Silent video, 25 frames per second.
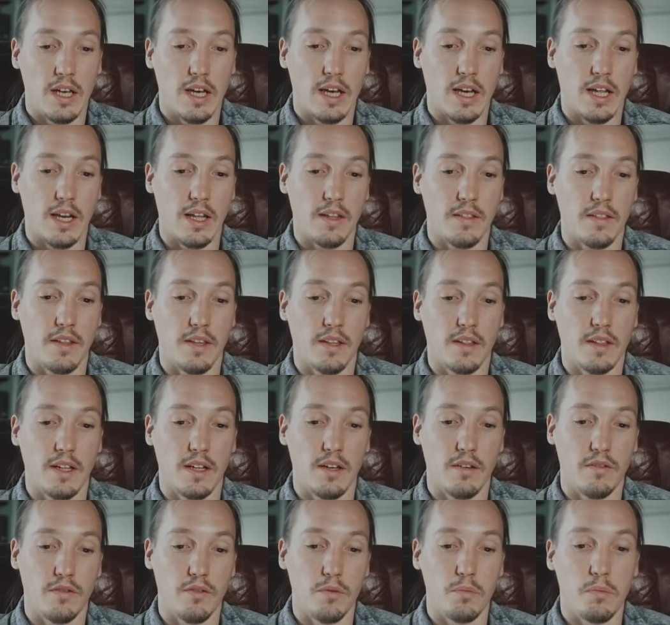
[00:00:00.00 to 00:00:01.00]
And I think
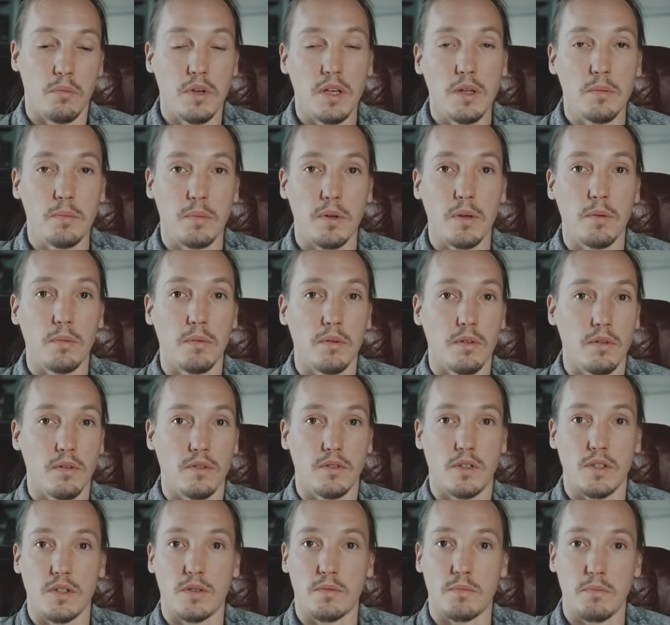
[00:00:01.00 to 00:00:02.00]
that if you meet people,
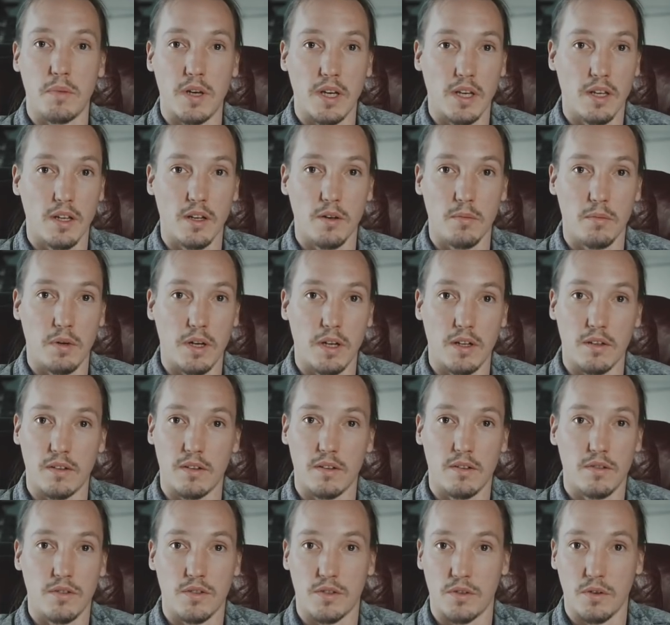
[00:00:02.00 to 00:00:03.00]
just make it
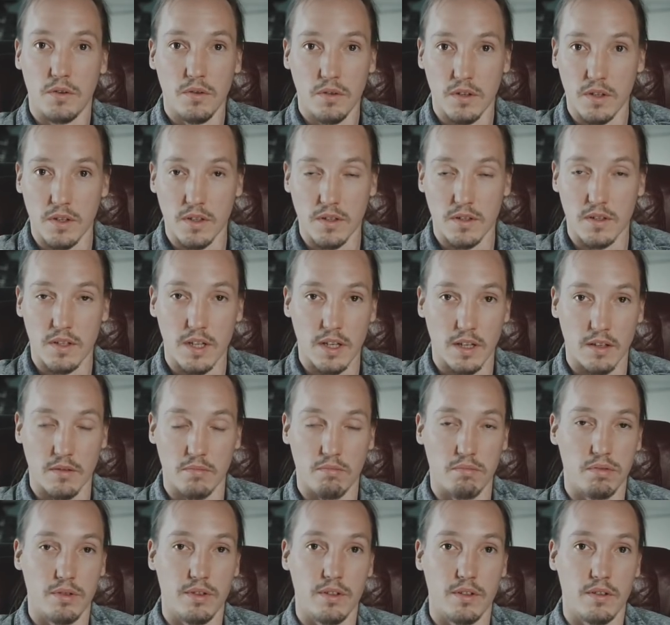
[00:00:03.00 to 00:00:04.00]
about stories, like
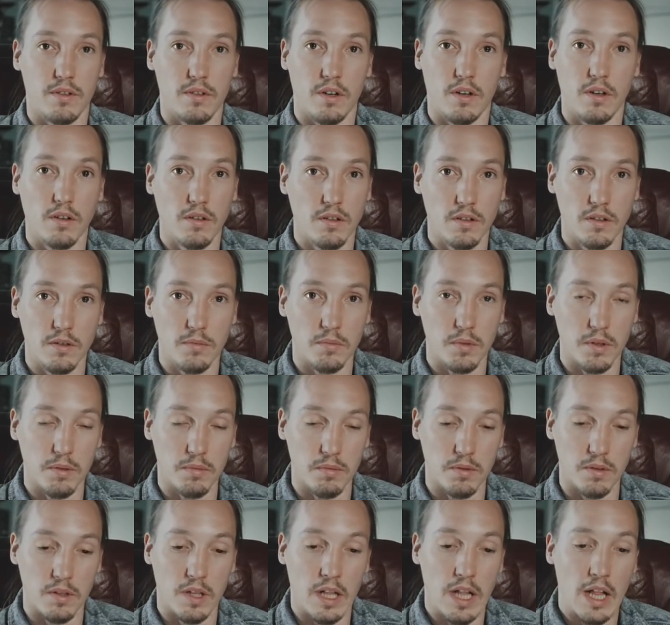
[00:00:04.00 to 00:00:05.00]
talk to
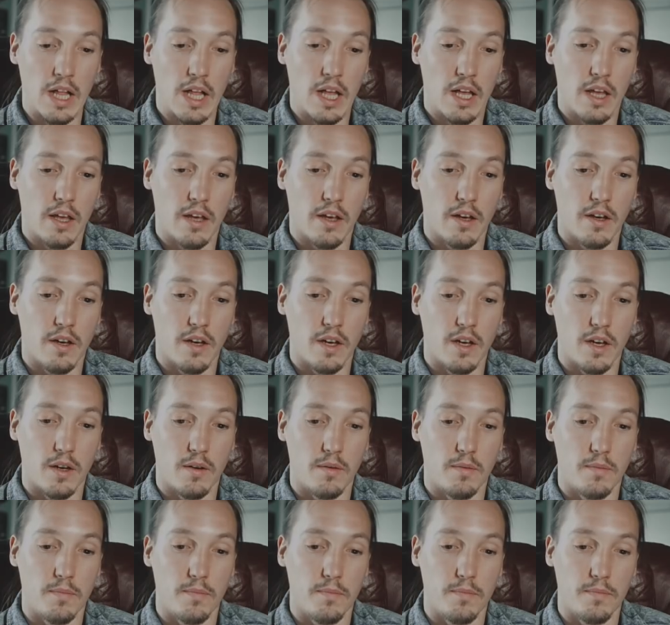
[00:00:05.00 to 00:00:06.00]
people.
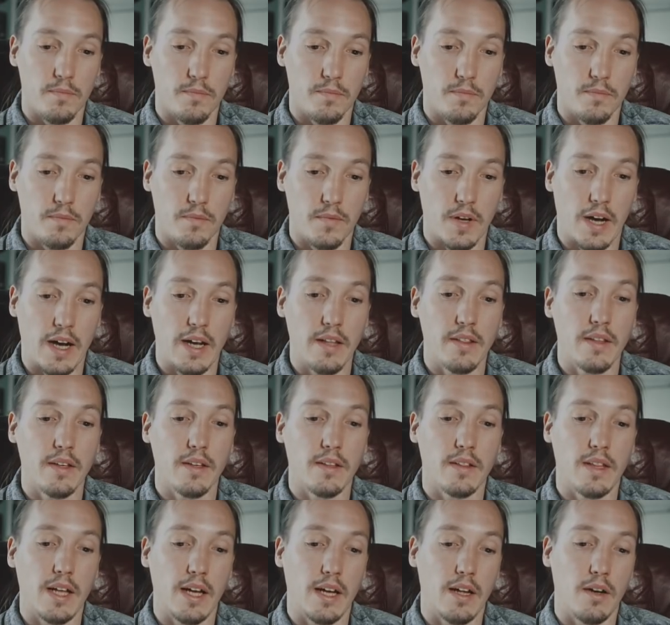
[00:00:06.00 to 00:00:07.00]
I
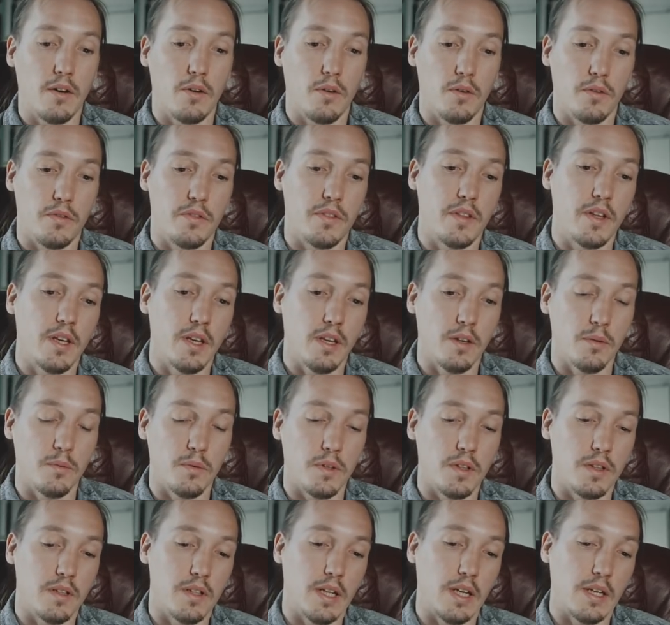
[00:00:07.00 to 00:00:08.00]
think that whole thing
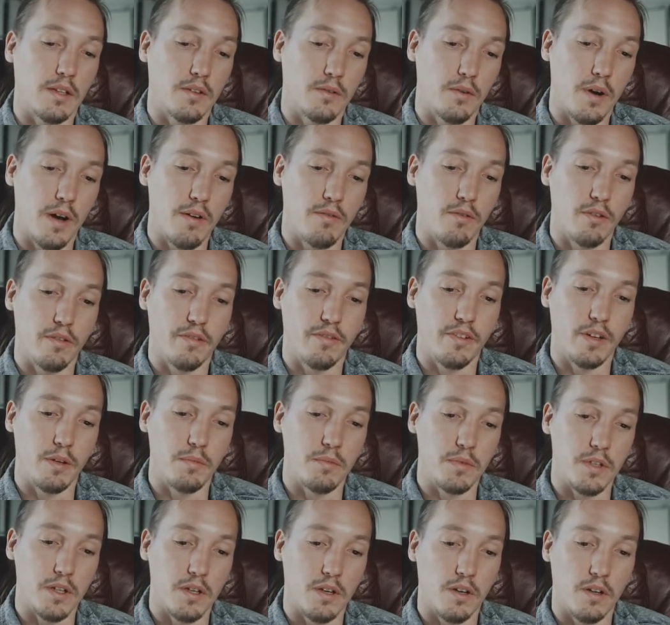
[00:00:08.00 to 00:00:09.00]
with like travel
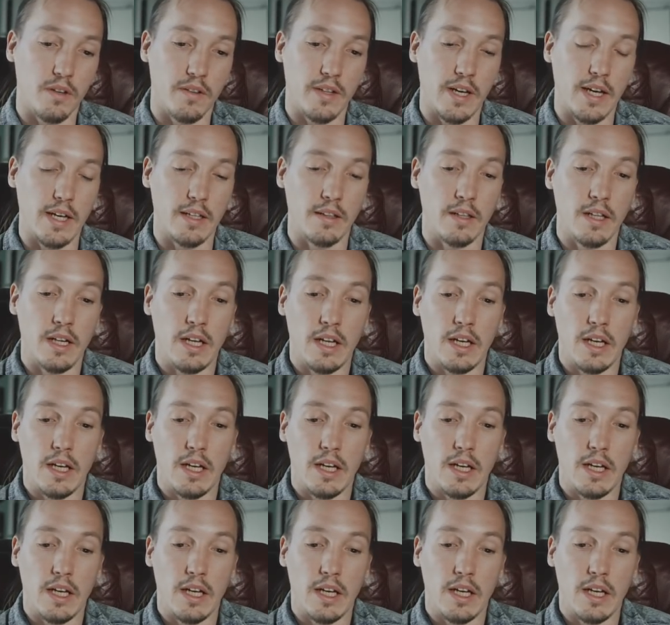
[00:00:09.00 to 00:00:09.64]
films and all that,